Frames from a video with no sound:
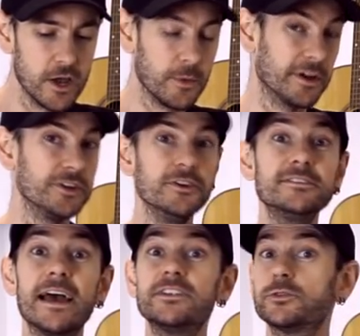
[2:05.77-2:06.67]
We're going to use
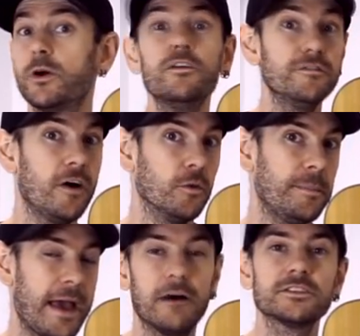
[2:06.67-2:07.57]
a 12 volt
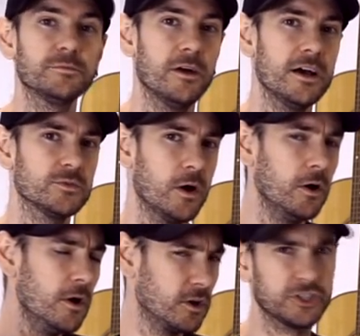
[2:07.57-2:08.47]
power supply as
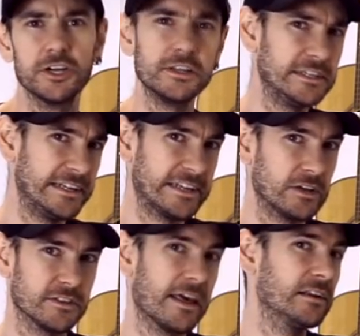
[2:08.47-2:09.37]
well. show you the
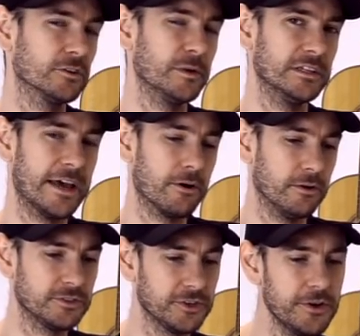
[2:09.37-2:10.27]
details on that a little bit later
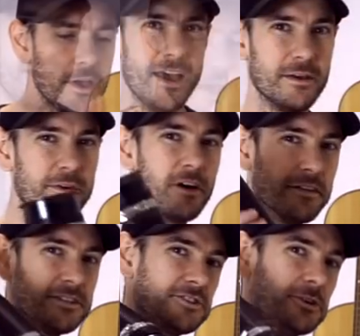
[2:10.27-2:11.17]
on too. And then we've got
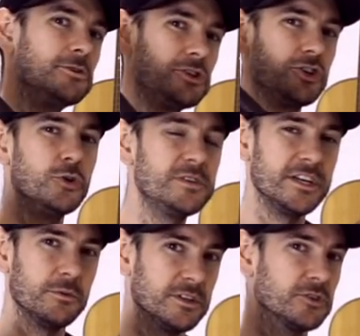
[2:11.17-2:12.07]
these two tubes
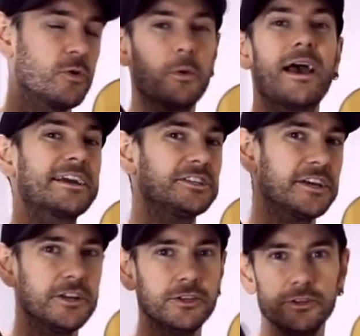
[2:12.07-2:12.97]
here, which is what we're actually
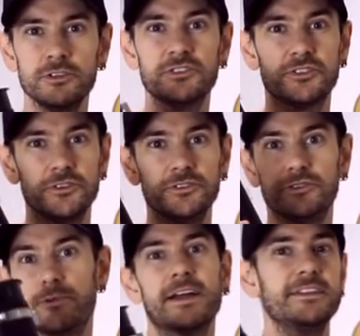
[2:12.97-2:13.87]
going to use to
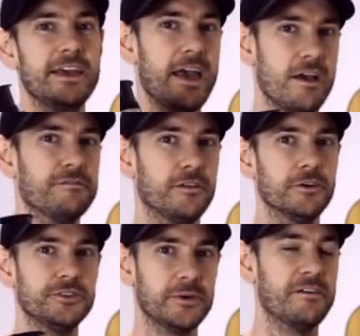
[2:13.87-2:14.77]
direct the
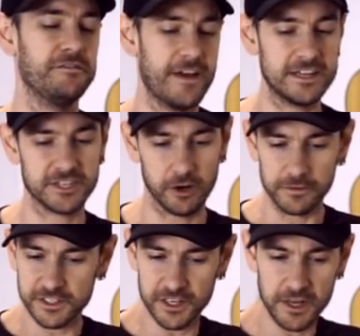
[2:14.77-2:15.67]
airflow to our face. So
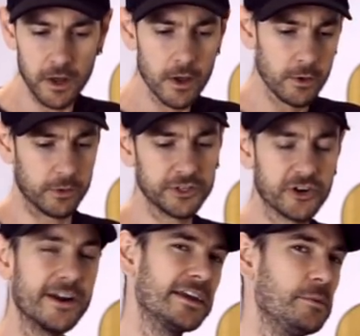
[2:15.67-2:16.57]
obviously we want to
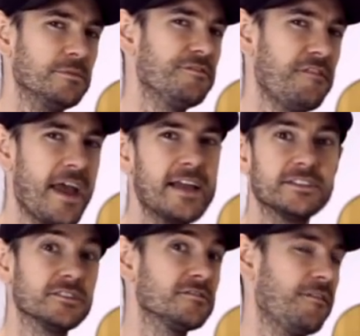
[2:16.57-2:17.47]
try and keep the fans
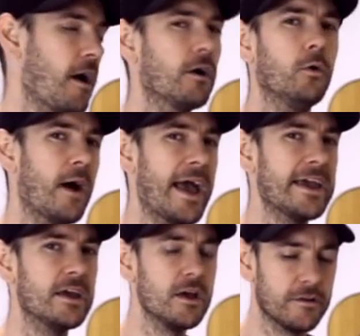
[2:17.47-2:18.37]
as far
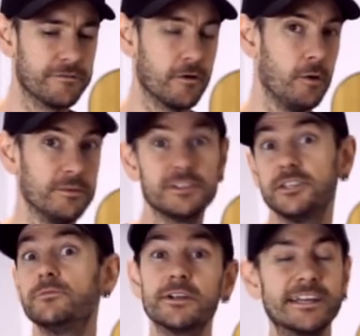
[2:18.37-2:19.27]
away from the
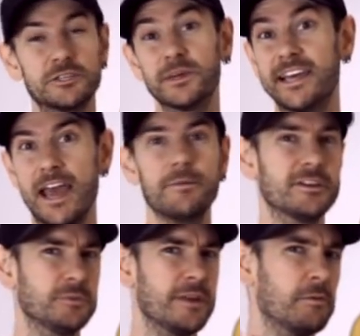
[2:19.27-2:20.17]
sim rig as we can
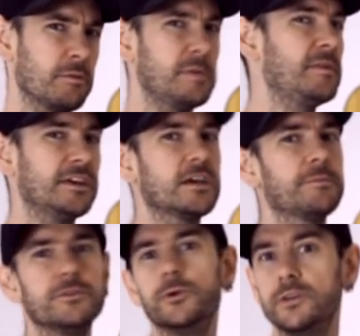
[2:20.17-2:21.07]
because we don't want to be picking up
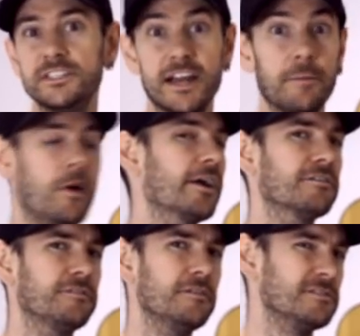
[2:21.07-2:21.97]
the noise in our
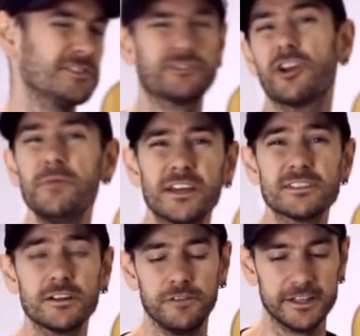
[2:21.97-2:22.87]
microphone for streaming and
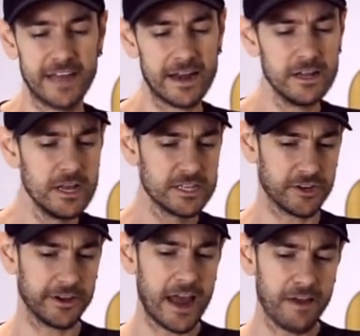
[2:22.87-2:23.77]
stuff like that. So
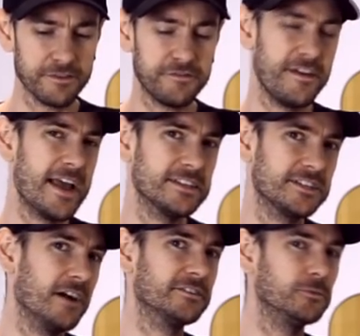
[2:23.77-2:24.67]
I'm going to have the fans
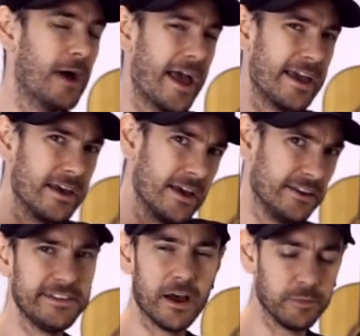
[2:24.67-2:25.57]
tucked away
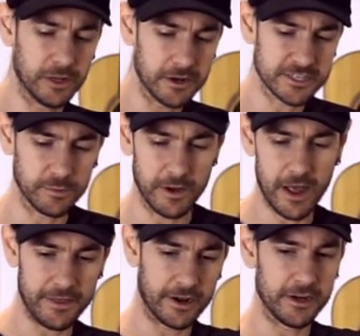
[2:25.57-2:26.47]
down below somewhere
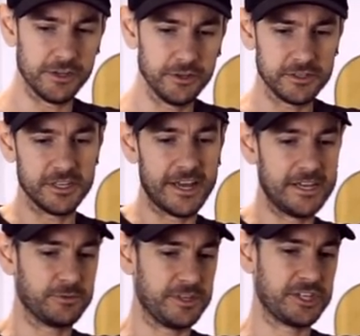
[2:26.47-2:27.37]
and then I'm going to use
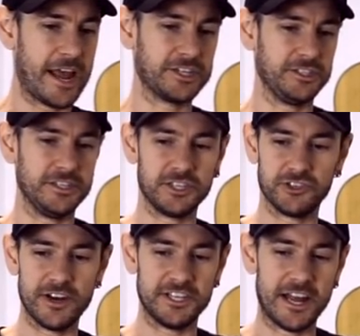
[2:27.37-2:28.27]
these which actually
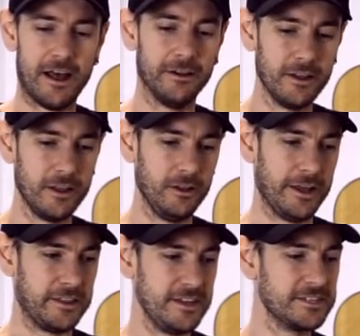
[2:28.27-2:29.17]
stretch out
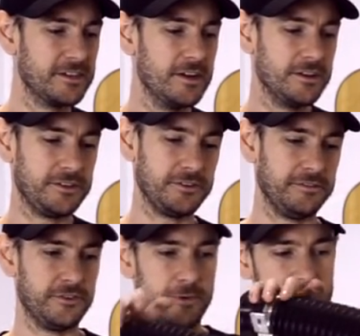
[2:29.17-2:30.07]
like this to sort
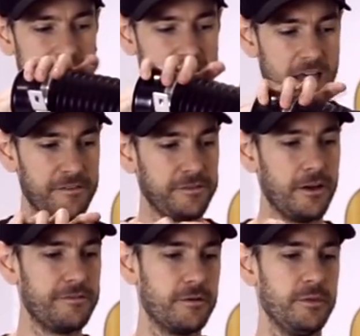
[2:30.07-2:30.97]
of direct the
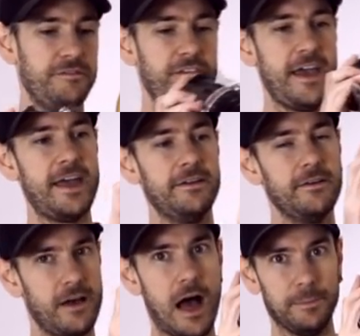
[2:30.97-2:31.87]
airflow from the fan
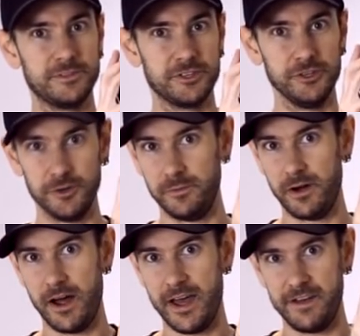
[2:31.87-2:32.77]
up to
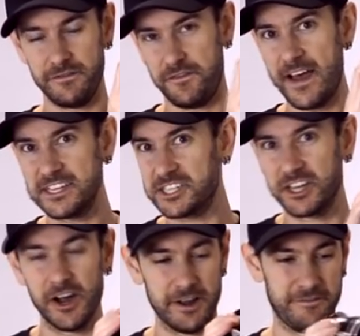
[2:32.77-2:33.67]
my face,
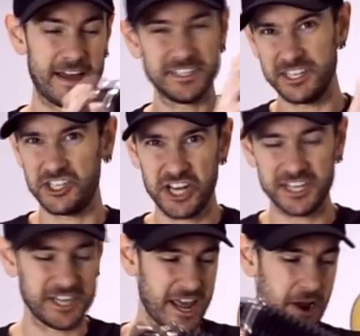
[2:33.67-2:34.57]
kind of face and
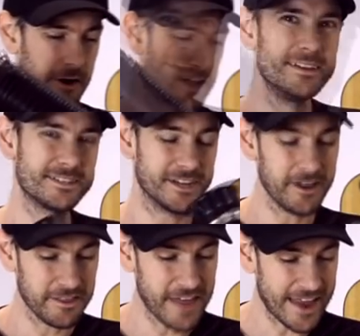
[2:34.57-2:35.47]
chest areas.
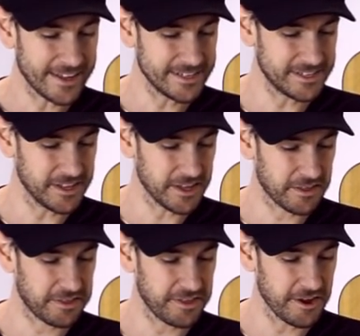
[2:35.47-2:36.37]
So that is the
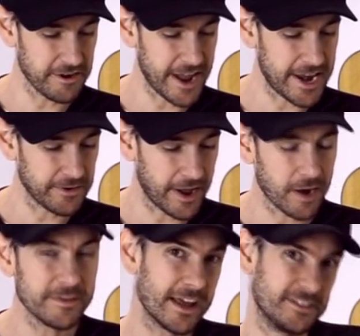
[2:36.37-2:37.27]
theory anyway, and
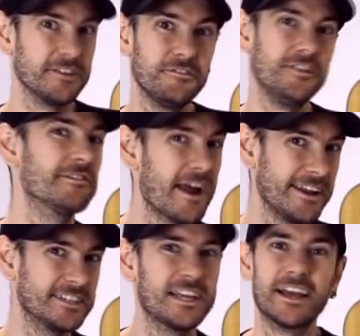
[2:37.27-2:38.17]
I'm yet to figure out
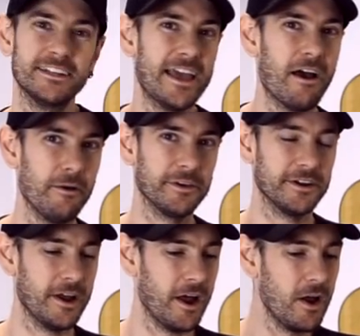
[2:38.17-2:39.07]
exactly how I'm
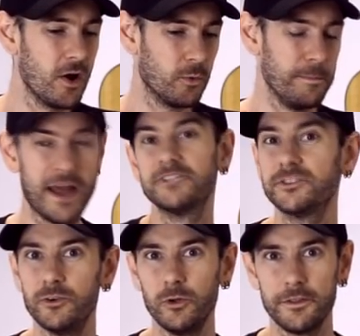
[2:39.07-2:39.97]
gonna mount
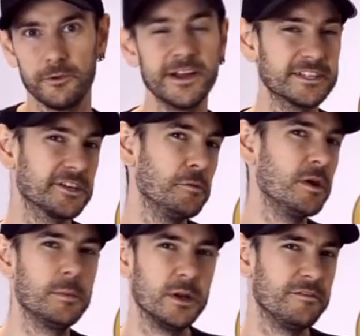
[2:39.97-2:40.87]
it all on the rig. It's gonna be
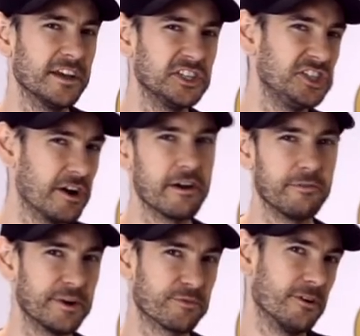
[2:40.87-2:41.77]
a bit of a jerry
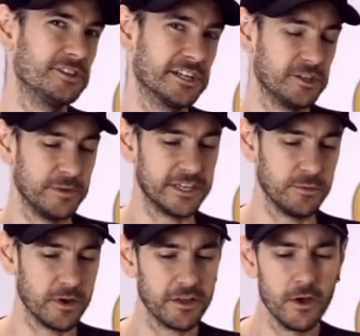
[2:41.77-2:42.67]
rig project to
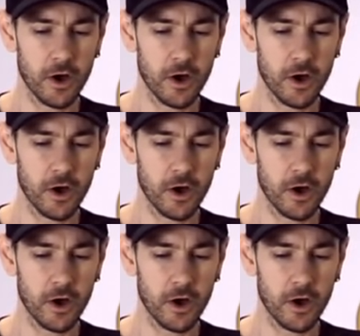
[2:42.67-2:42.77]
begin with.